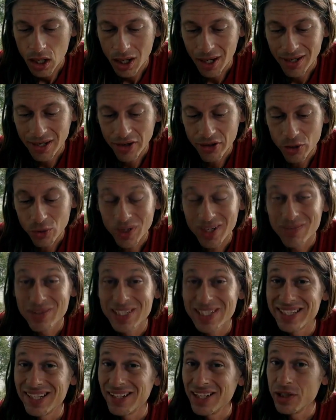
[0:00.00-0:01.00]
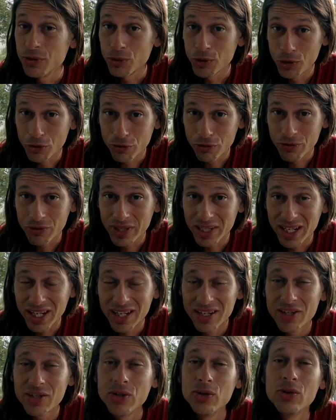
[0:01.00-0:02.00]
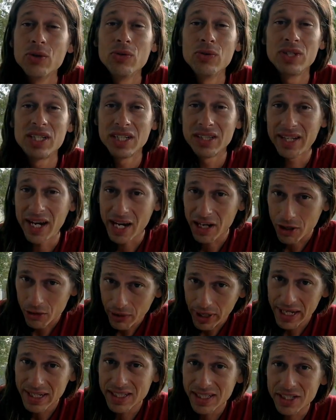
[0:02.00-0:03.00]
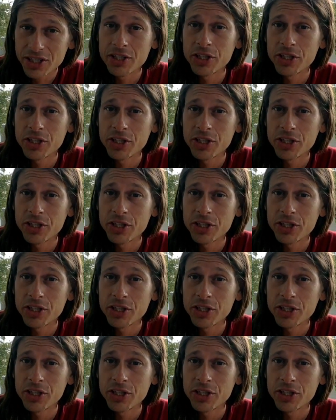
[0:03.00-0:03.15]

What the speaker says: another one was Dylan Roof, the kid who did that crazy